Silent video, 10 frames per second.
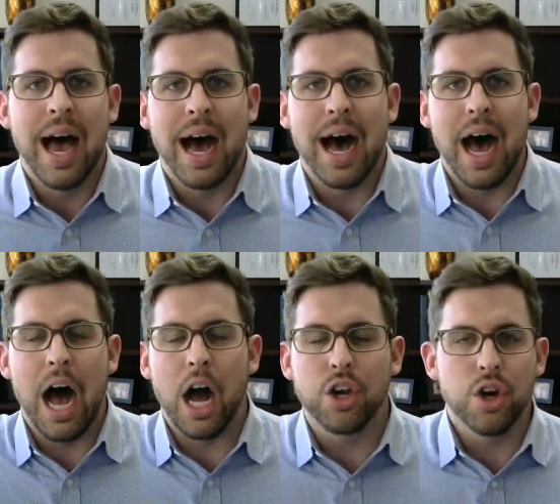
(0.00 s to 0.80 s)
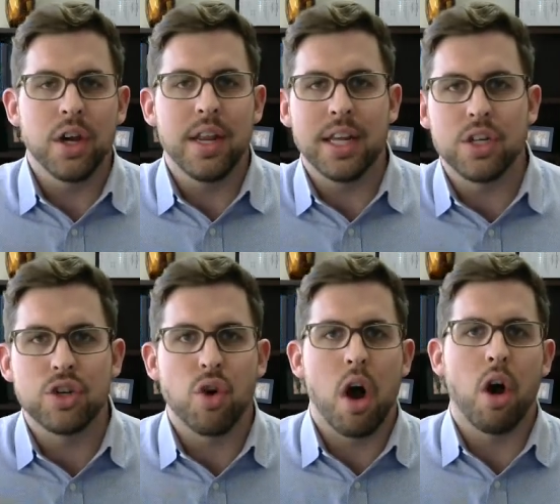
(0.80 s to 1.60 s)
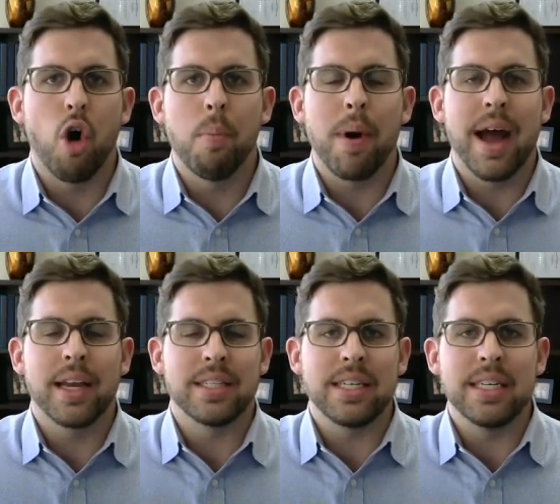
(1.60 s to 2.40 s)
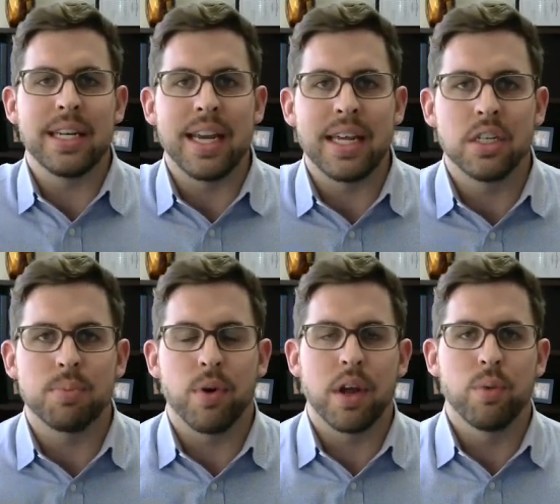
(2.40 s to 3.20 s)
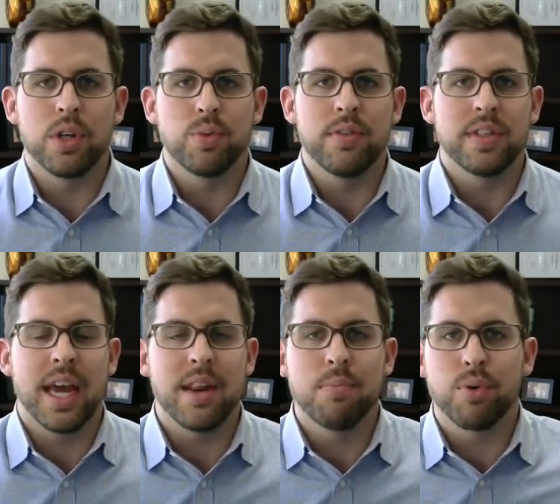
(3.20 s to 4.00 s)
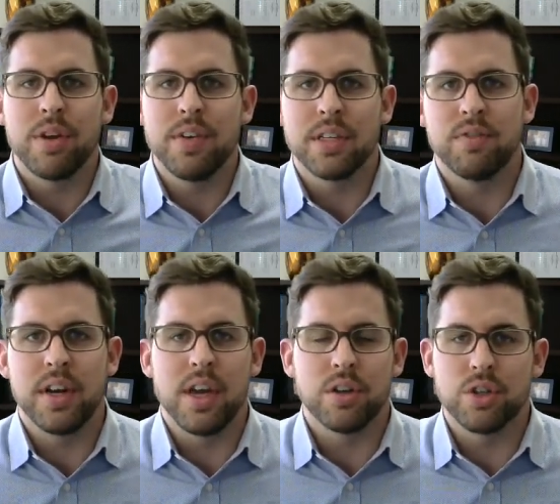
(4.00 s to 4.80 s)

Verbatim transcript: uh, a good and strong home buying season in spring, which we've said in previous videos.